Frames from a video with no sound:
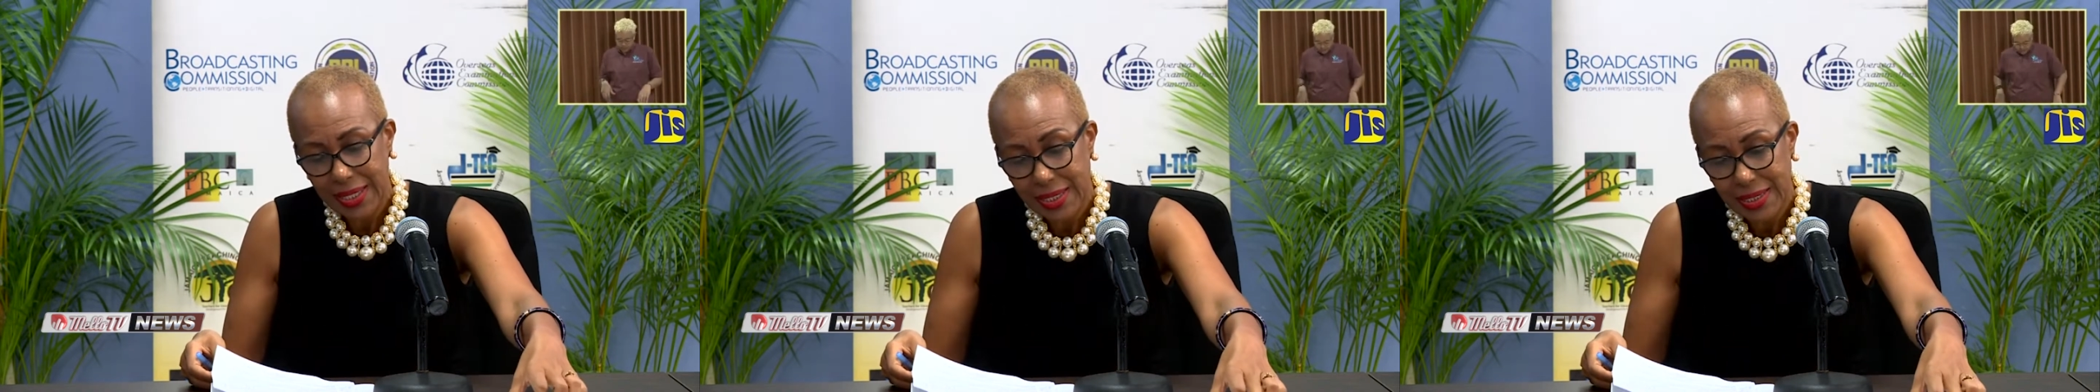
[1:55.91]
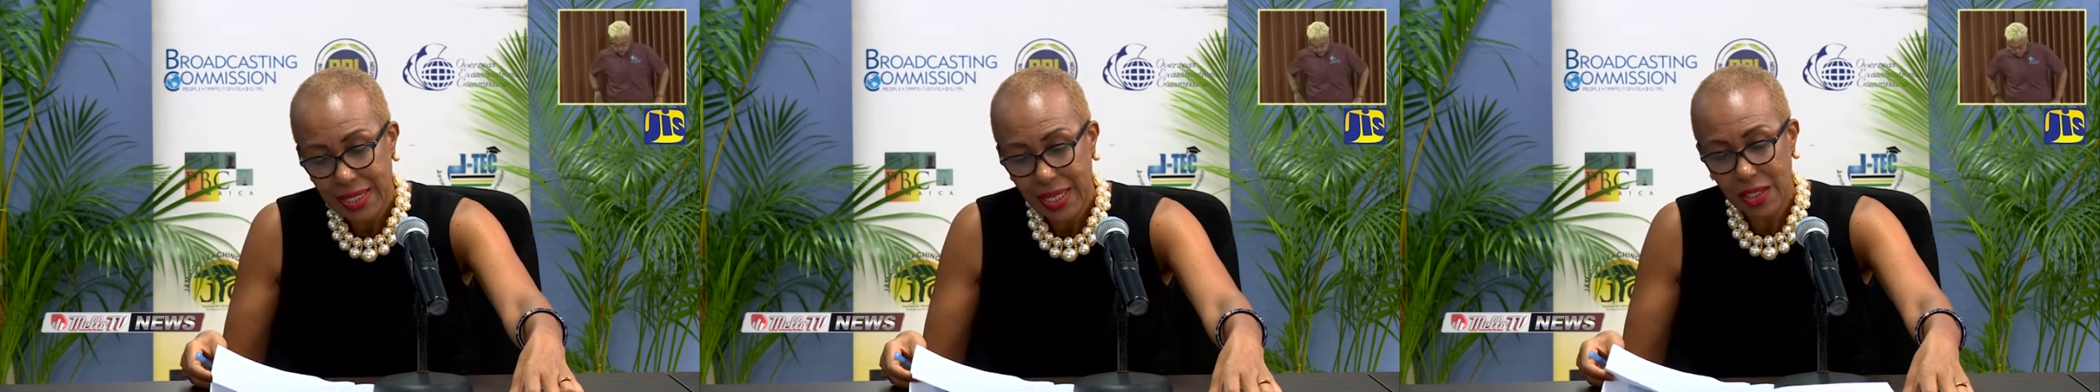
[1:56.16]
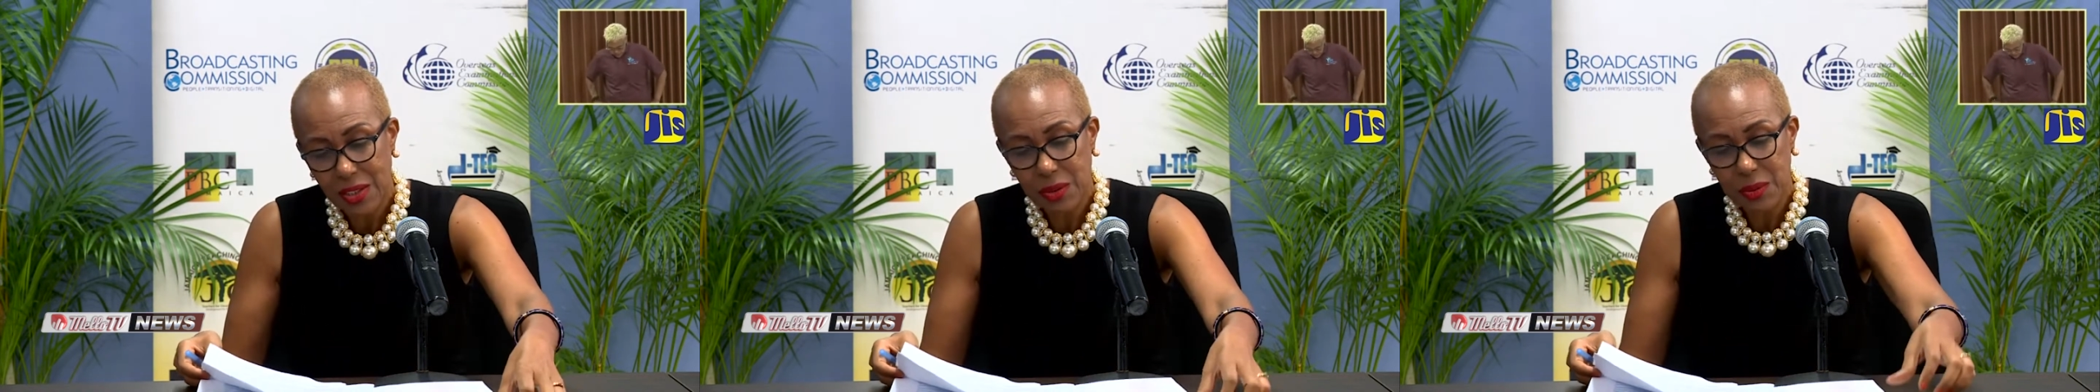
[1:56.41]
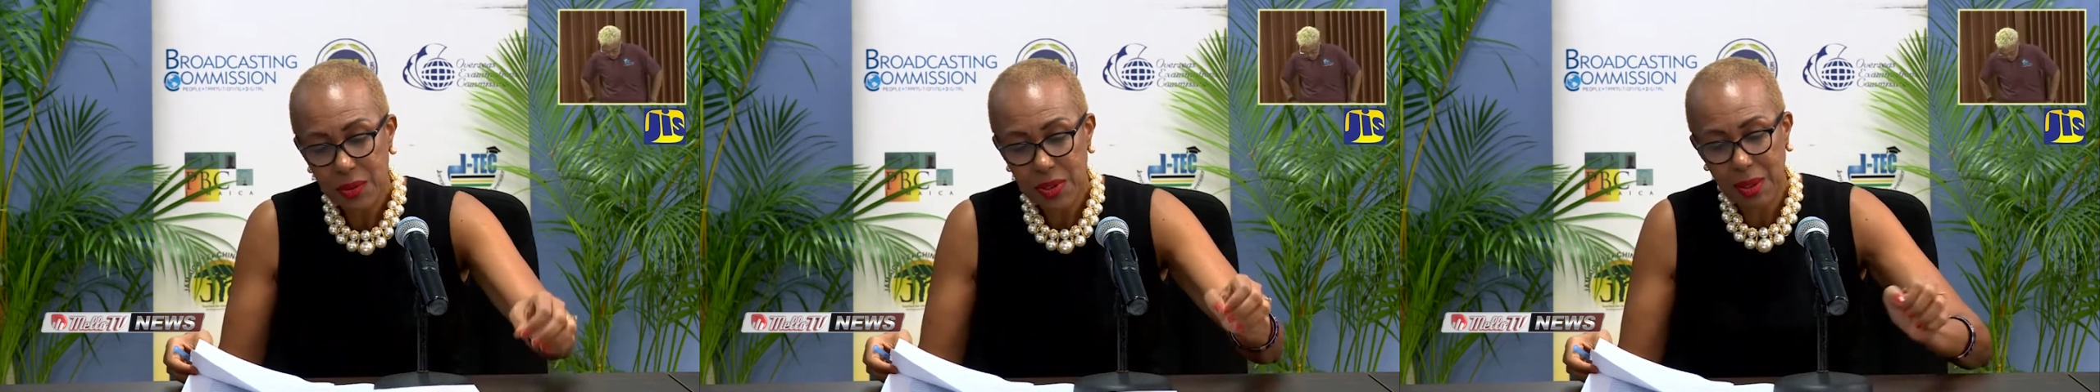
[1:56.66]
can tell
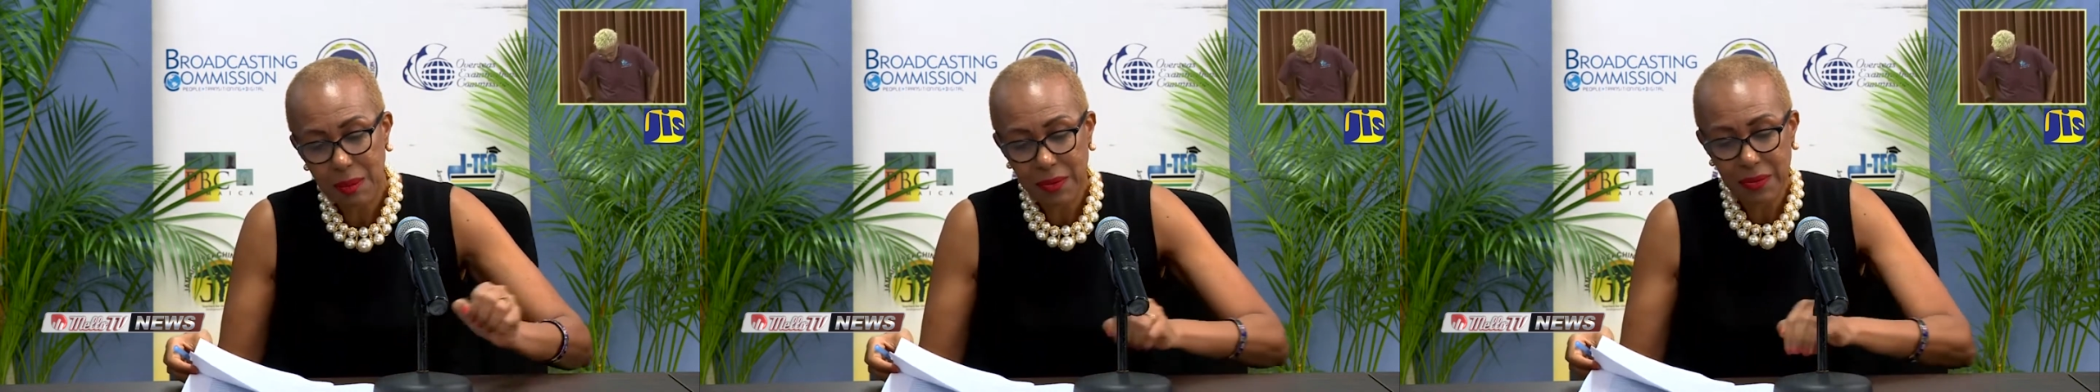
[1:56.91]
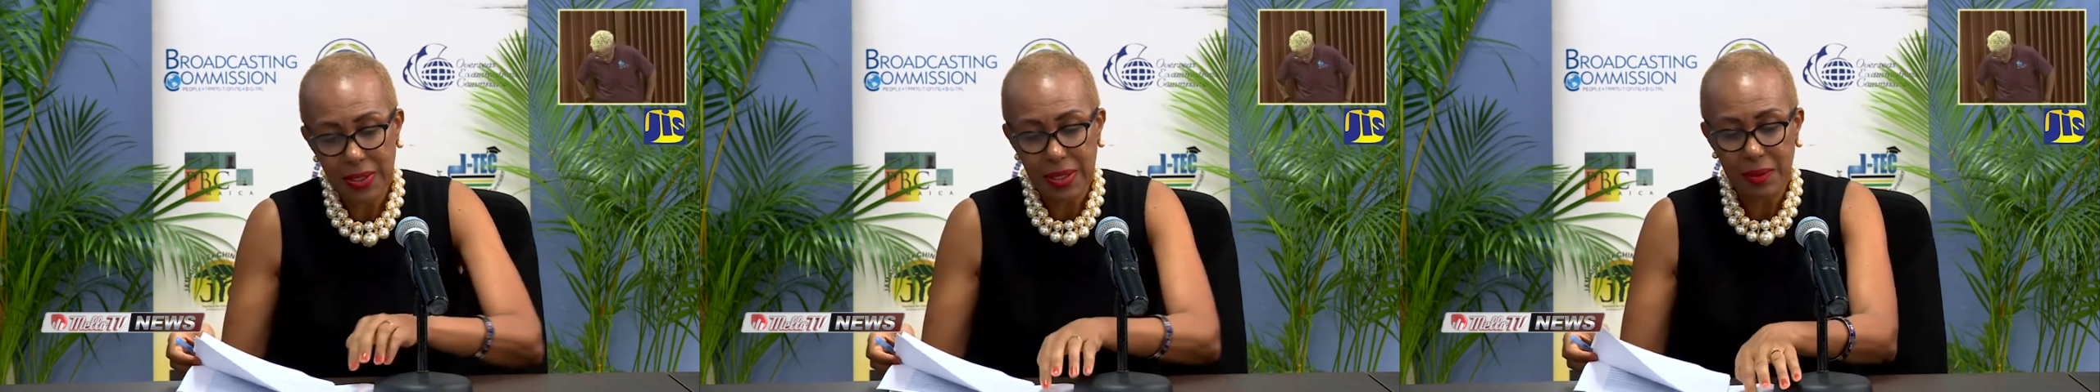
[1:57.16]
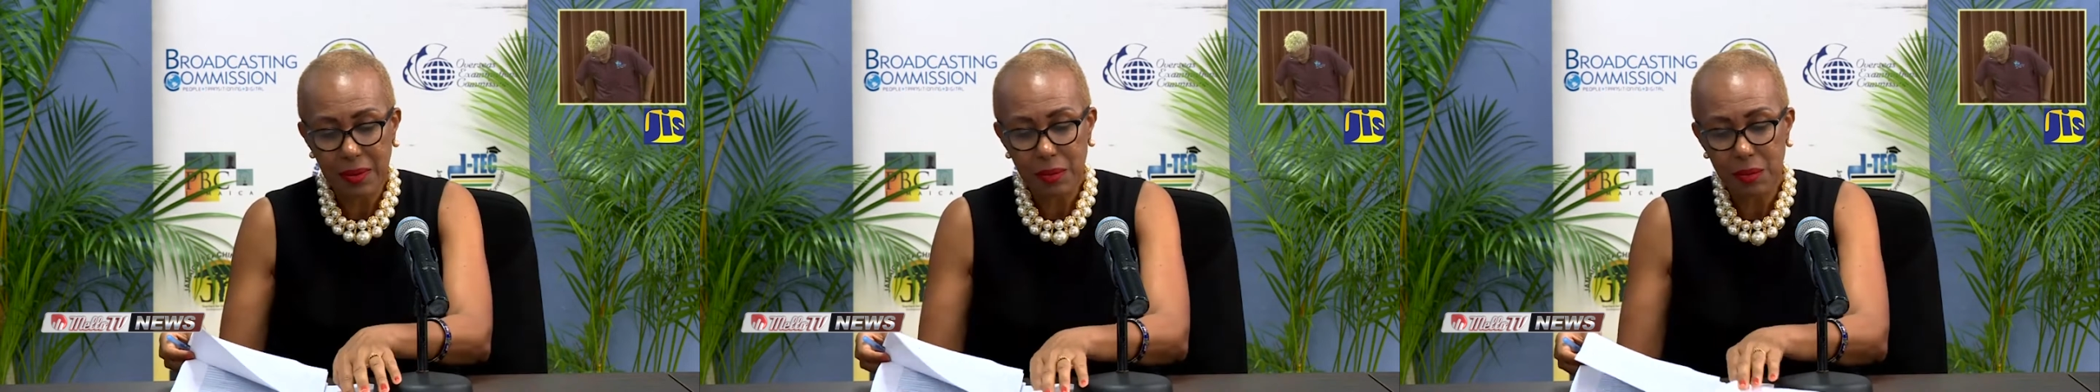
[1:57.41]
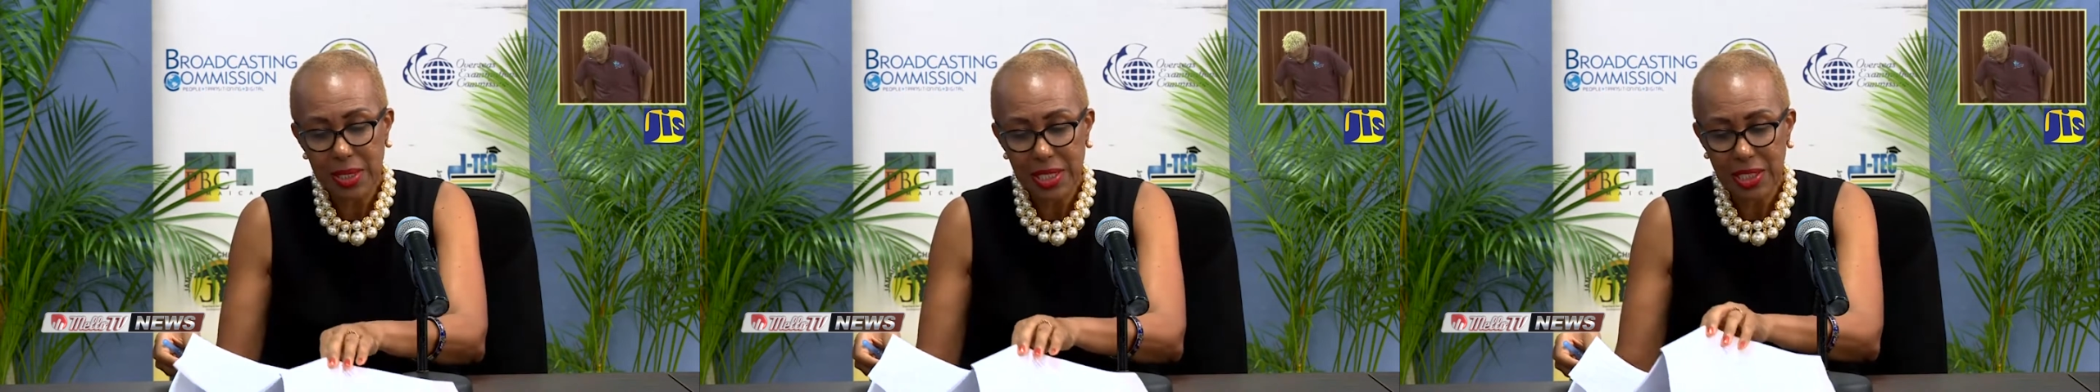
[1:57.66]
you some of the
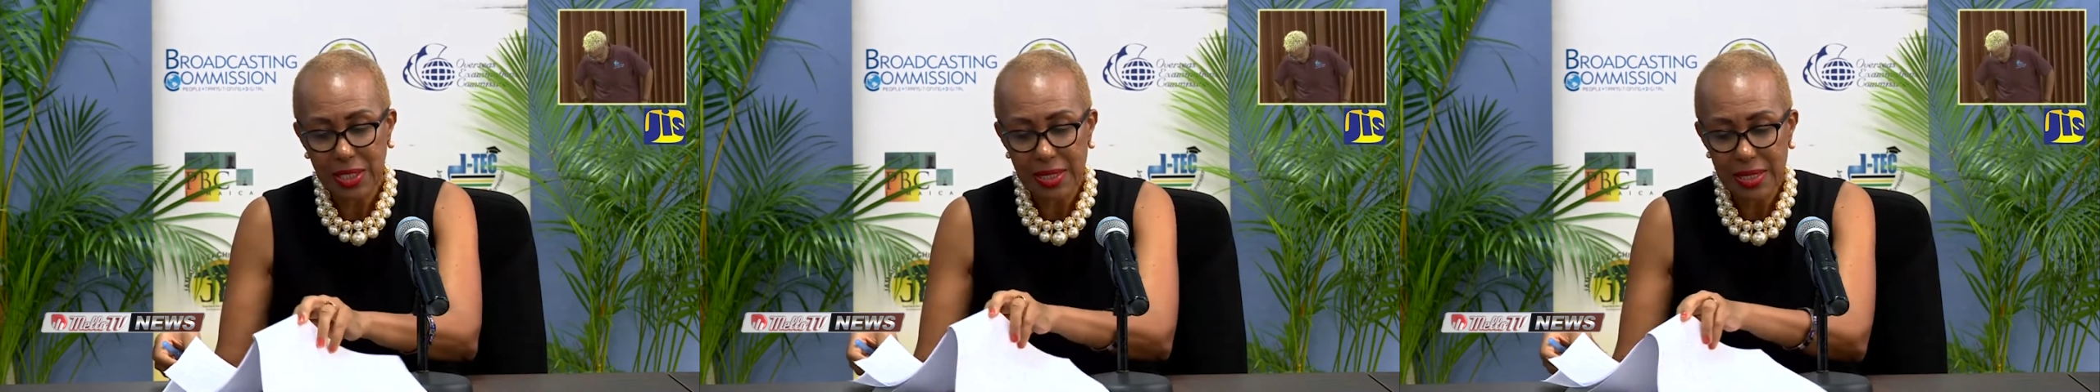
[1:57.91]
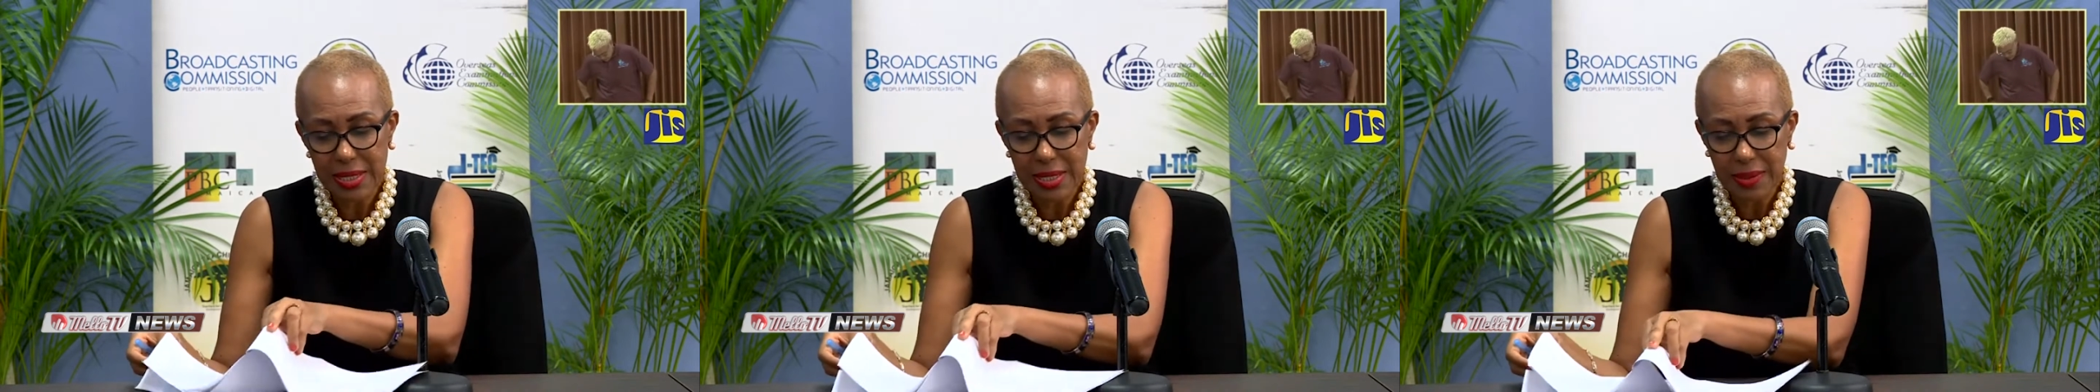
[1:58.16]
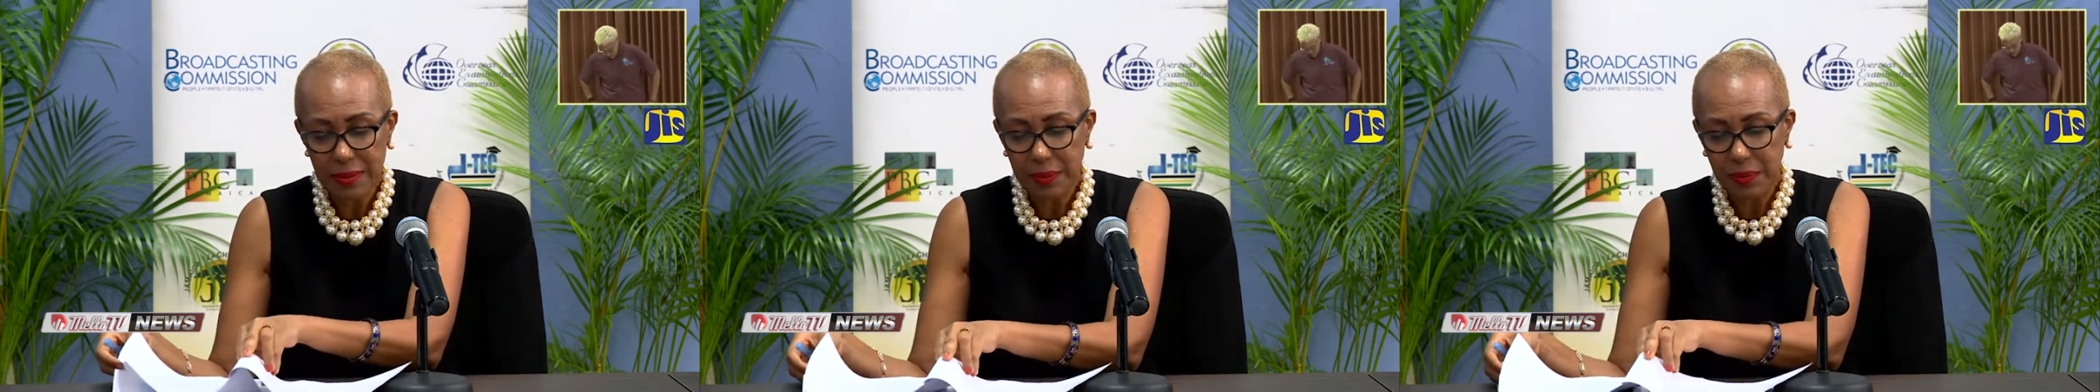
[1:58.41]
regions.